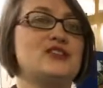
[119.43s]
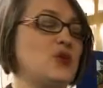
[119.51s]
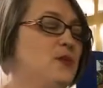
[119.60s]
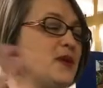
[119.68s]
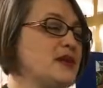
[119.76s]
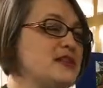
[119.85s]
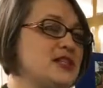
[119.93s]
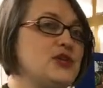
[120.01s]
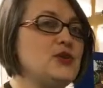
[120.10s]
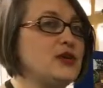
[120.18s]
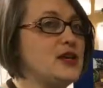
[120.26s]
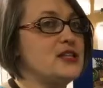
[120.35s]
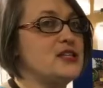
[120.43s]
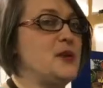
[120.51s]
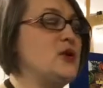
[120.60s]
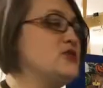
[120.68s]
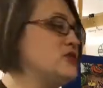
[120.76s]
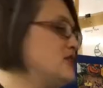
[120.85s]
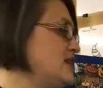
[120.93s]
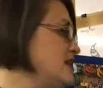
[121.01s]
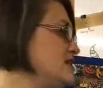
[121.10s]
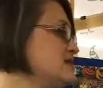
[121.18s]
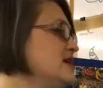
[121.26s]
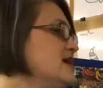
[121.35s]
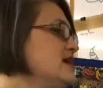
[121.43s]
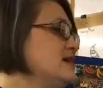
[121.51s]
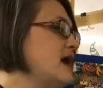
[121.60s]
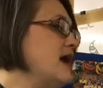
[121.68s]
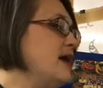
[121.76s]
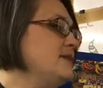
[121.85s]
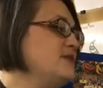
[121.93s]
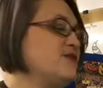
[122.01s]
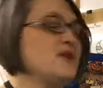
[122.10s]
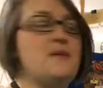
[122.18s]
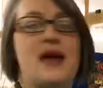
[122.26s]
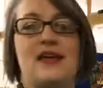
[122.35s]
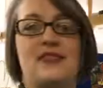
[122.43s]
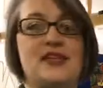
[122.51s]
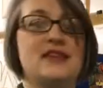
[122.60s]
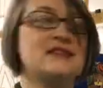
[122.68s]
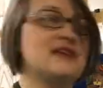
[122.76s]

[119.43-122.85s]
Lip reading: So they'll be continually exposed to these different math